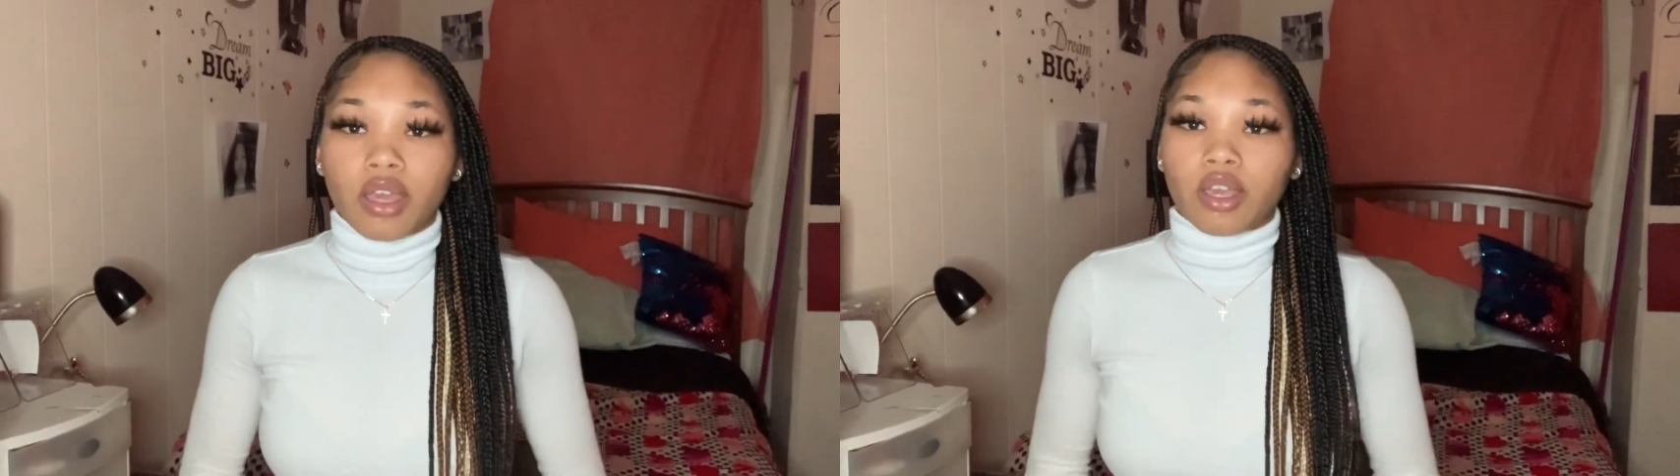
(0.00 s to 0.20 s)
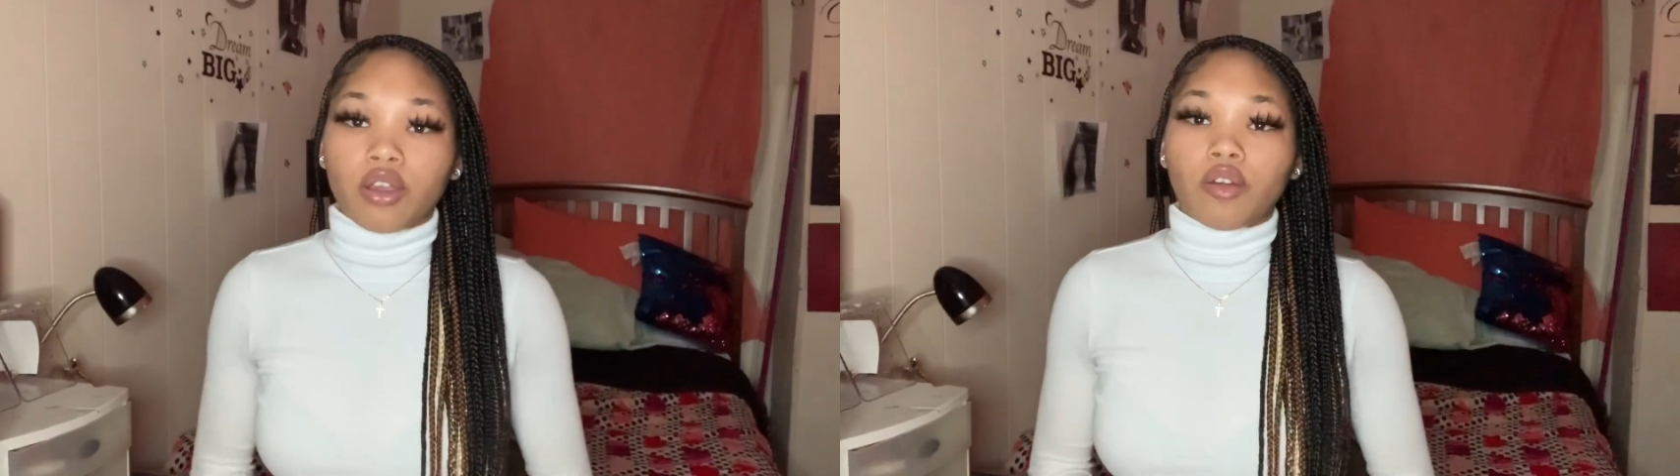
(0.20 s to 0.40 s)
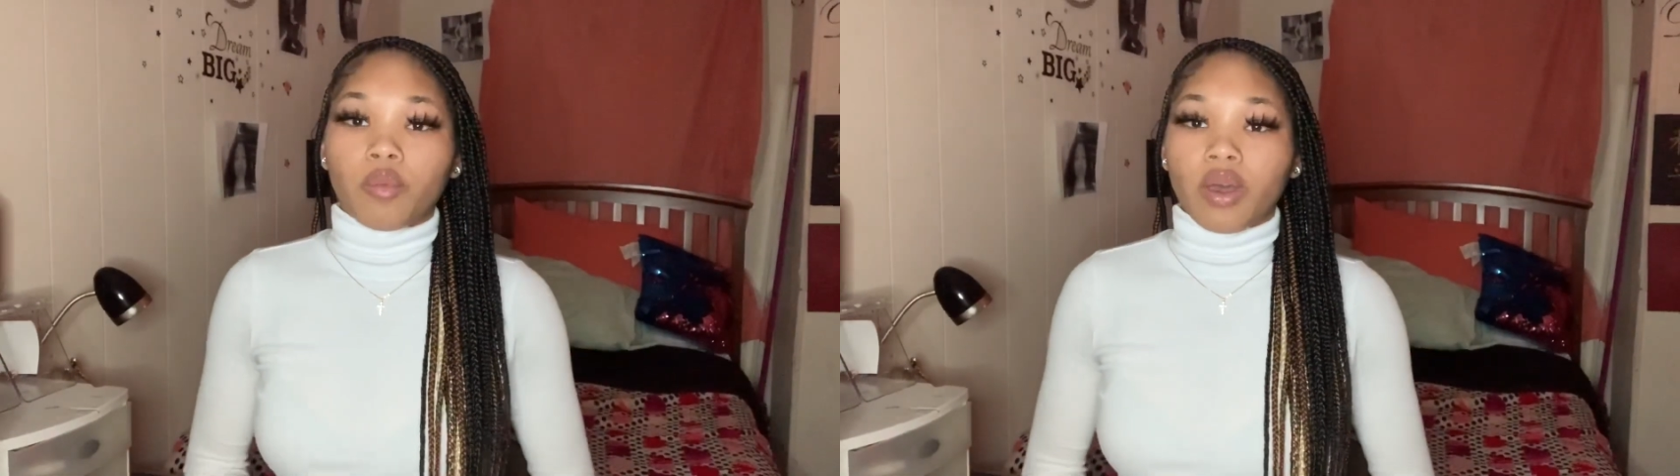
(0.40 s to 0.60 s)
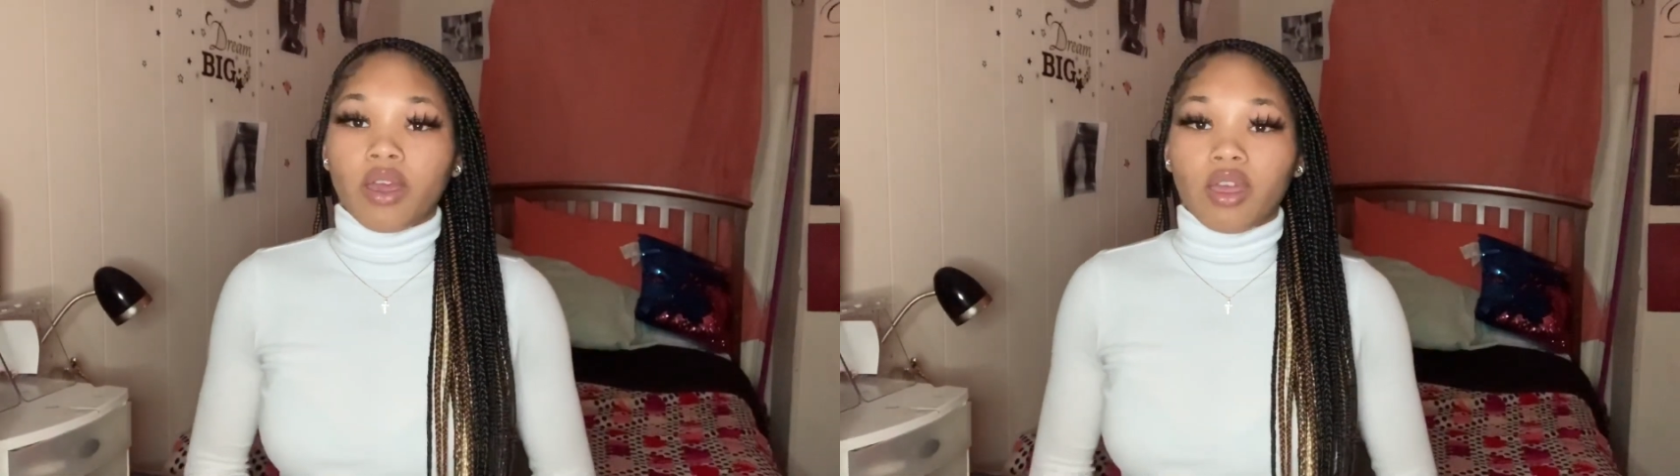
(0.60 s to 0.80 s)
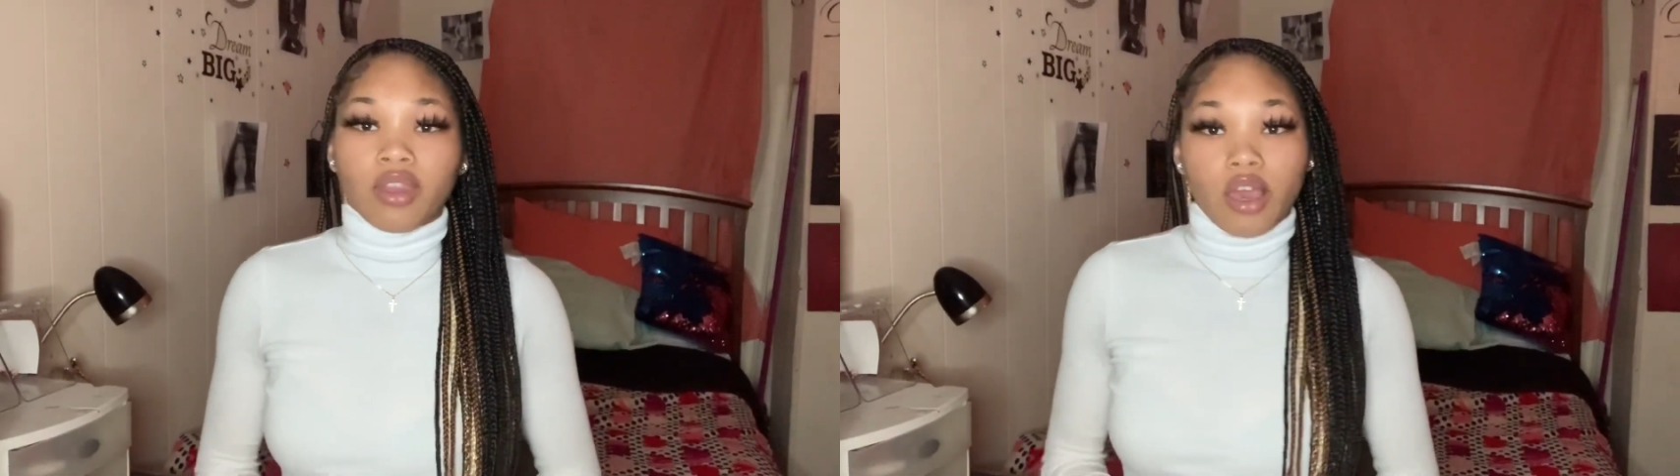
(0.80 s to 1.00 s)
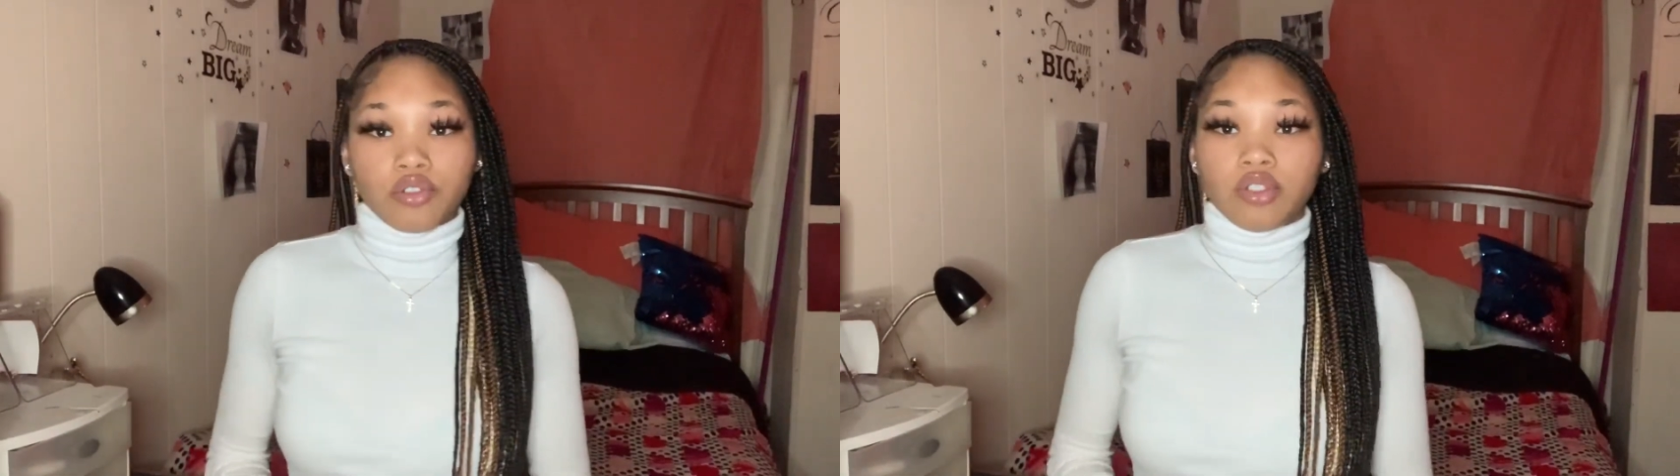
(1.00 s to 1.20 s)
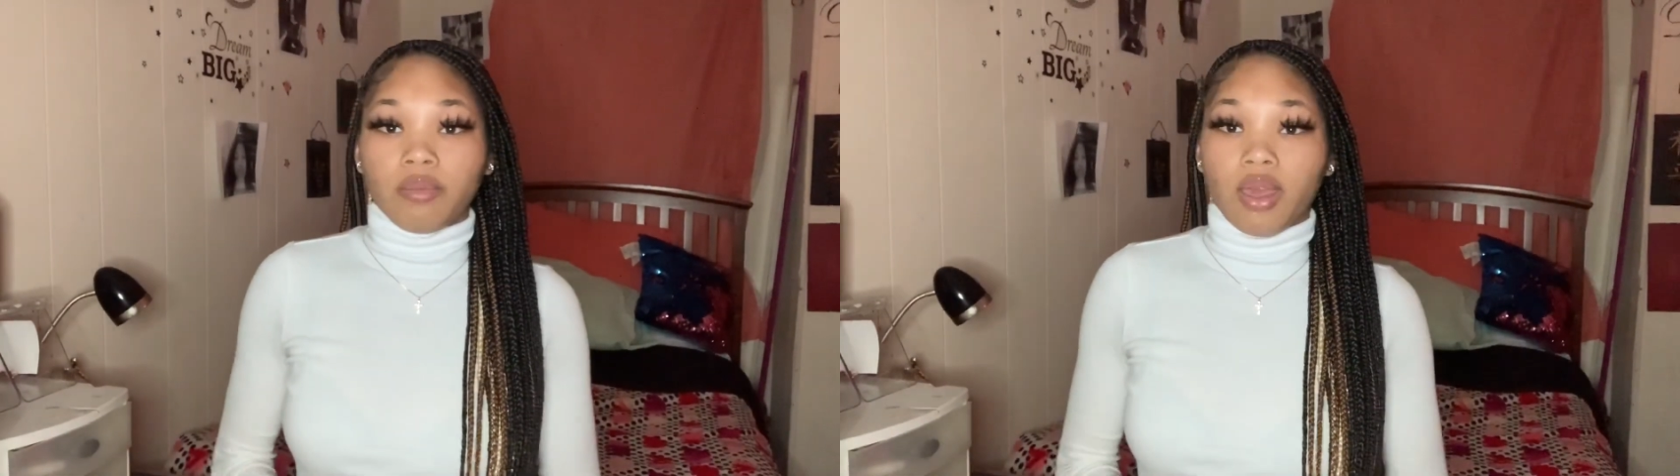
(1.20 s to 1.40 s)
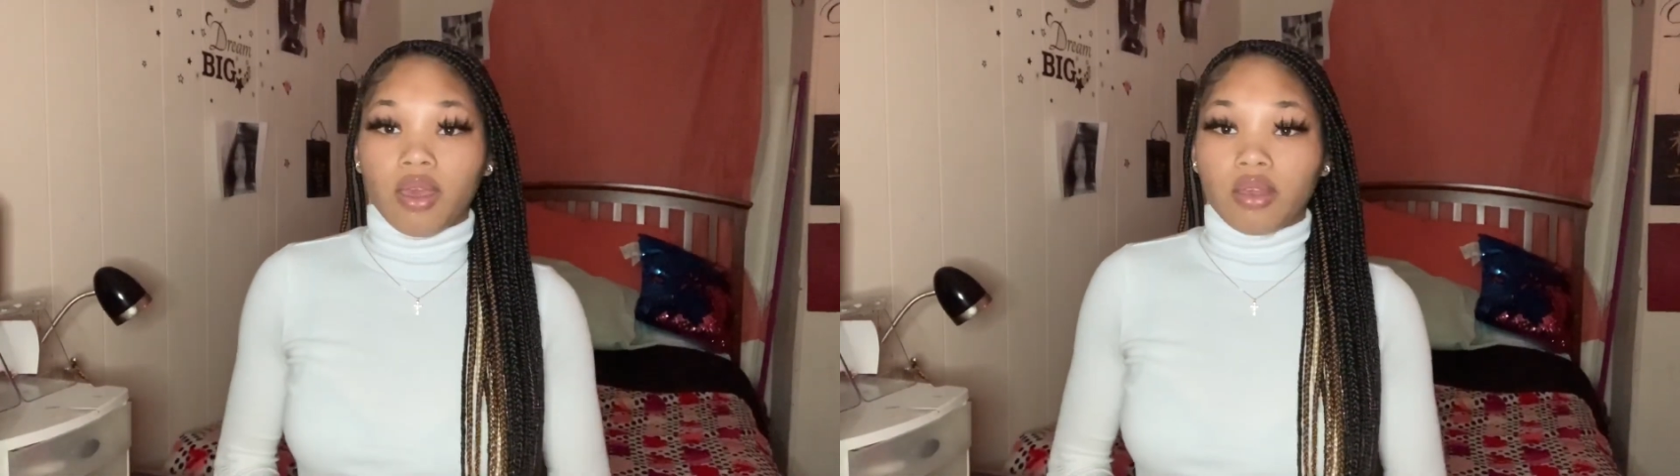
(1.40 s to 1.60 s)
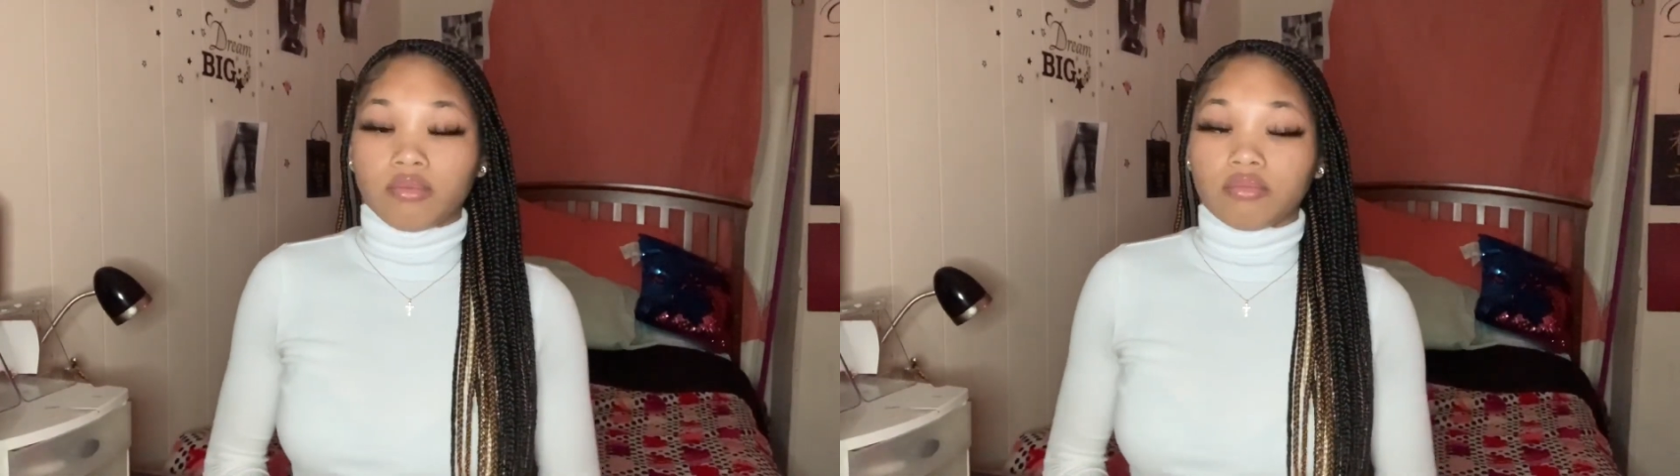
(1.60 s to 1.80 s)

get her way, and now she mad.